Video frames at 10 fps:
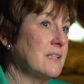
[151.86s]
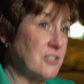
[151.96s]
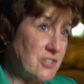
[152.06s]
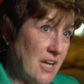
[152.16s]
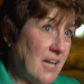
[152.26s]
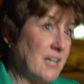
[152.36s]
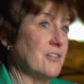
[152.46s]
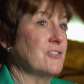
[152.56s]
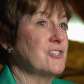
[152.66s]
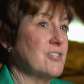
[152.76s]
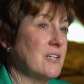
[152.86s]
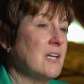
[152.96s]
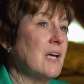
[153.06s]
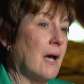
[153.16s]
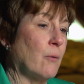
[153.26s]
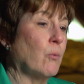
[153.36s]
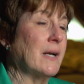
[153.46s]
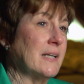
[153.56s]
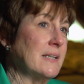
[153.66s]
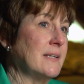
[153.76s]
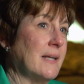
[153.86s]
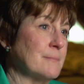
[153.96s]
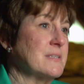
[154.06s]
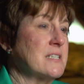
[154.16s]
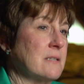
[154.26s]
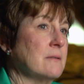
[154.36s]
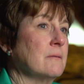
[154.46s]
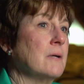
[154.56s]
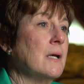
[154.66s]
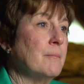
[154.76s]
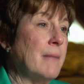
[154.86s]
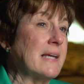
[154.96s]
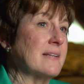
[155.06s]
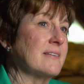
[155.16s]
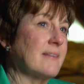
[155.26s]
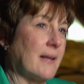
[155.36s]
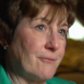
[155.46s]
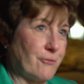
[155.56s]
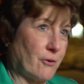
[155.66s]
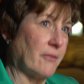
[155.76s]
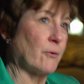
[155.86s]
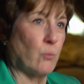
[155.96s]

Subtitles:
to change. I wanted them to make it safe for other